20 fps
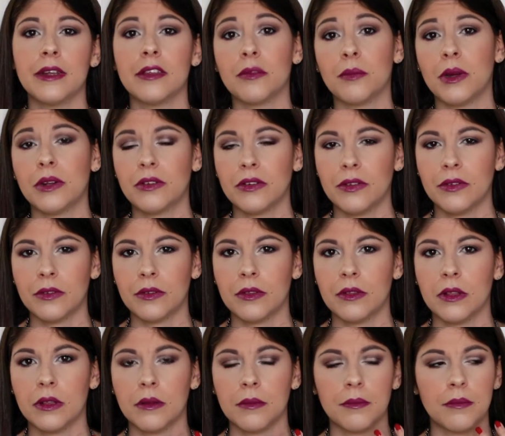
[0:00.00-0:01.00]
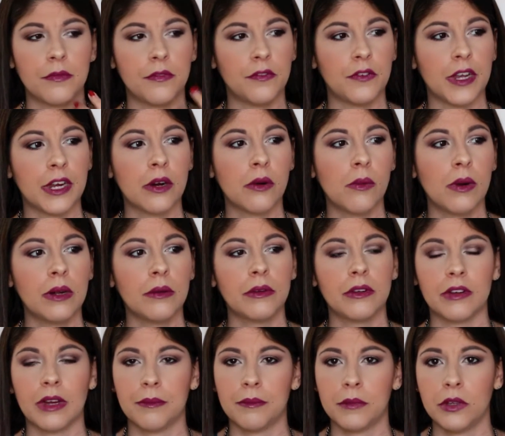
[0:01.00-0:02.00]
as much as the fair one,
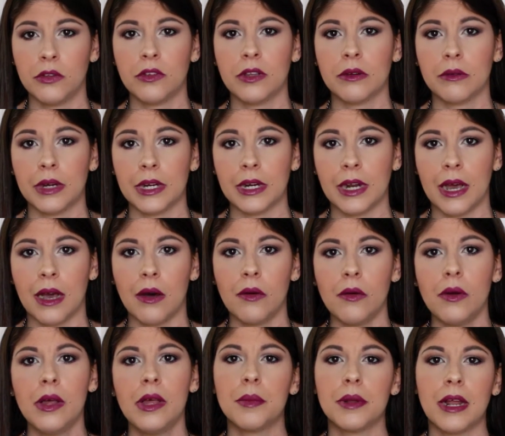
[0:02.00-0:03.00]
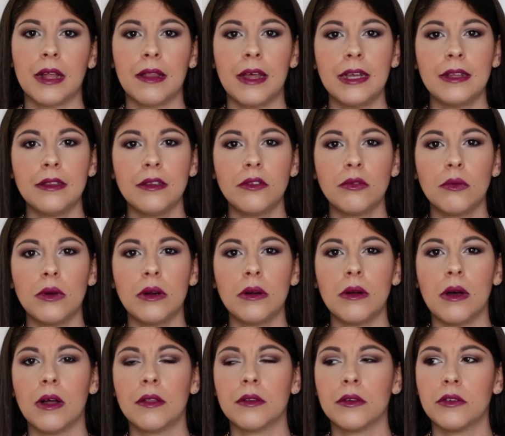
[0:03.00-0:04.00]
which I'm using right now, but I like this one
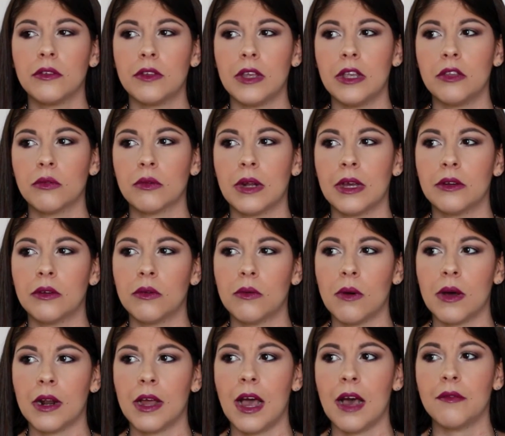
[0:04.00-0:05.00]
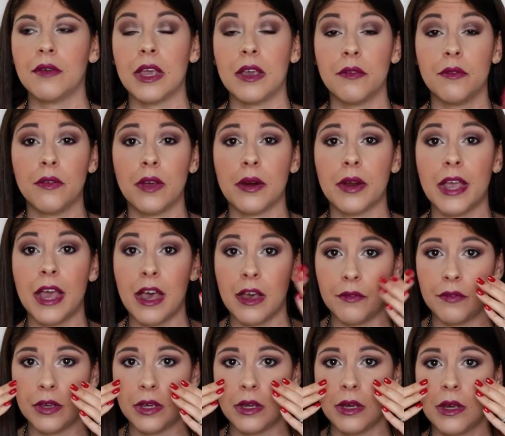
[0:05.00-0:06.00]
on those days when I don't want to have a very
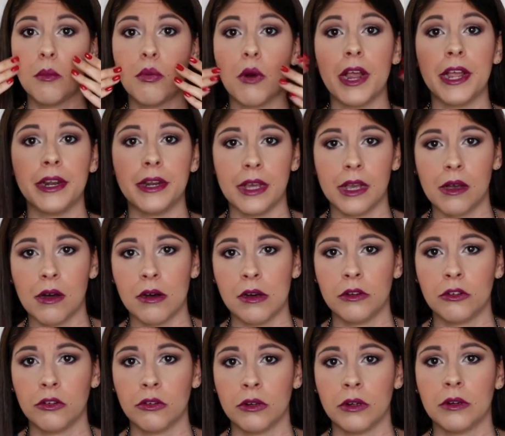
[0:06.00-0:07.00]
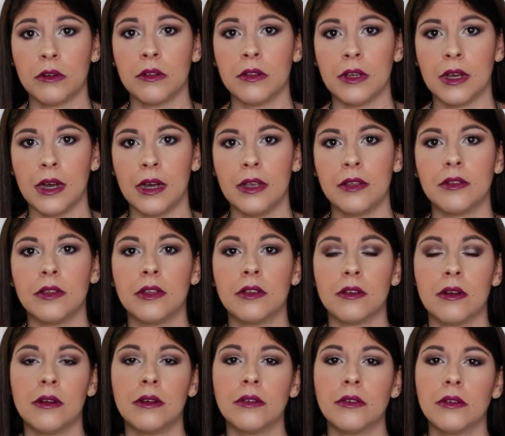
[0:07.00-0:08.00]
heavy brightening contour under the eyes. It's
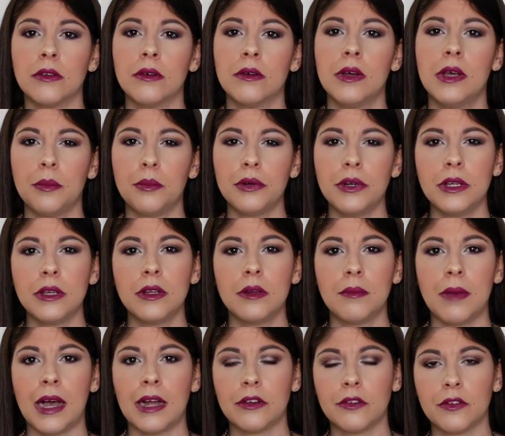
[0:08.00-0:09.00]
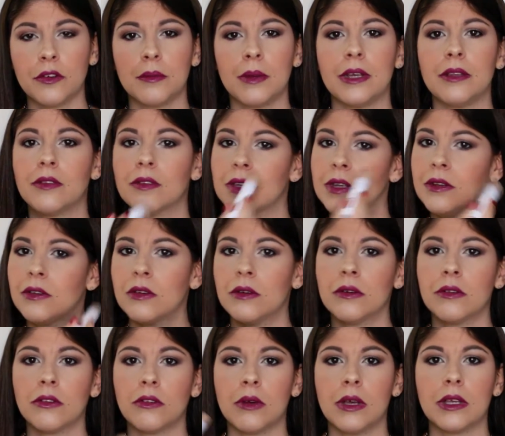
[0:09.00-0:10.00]
also a pretty good match for my skin
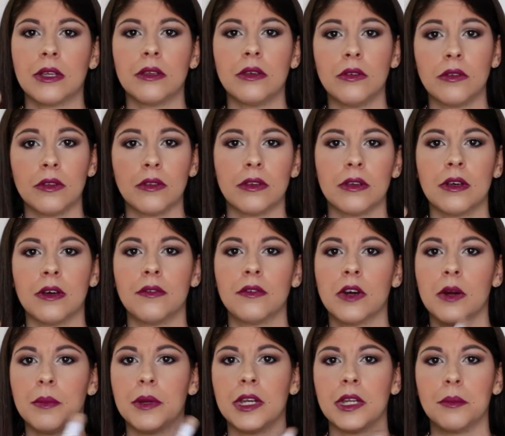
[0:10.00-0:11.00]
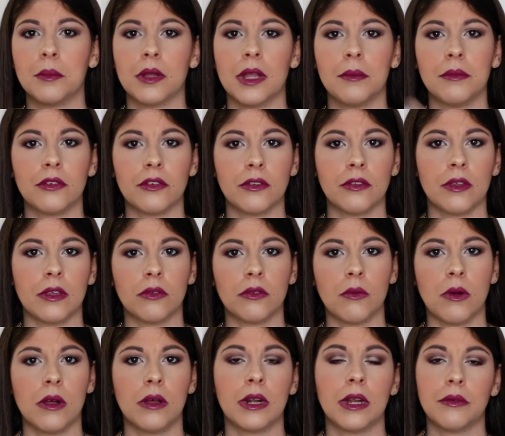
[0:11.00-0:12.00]
tone, so I can use it to cover up any blemishes as
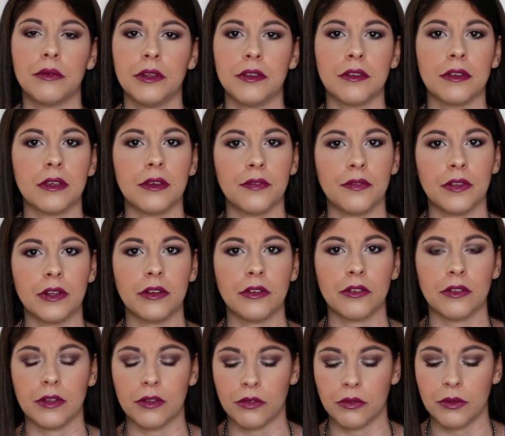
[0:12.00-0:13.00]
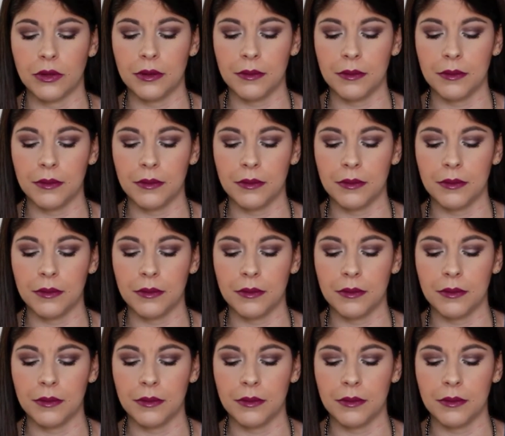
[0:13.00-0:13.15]
well, and I recently finished this one.